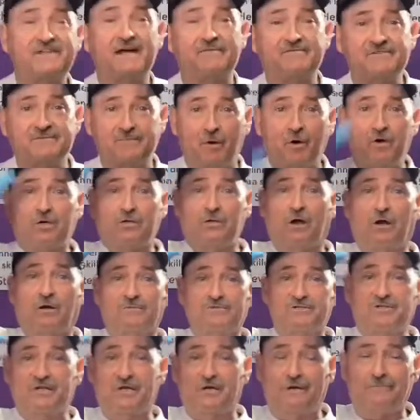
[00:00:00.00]
have smoke
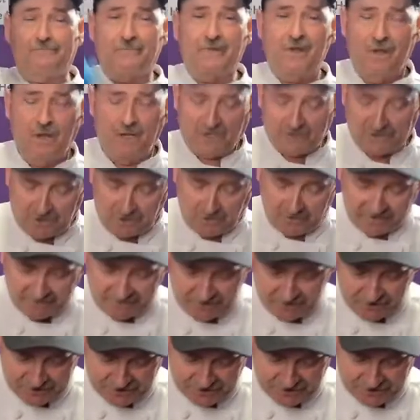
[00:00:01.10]
alarms, you know. So if you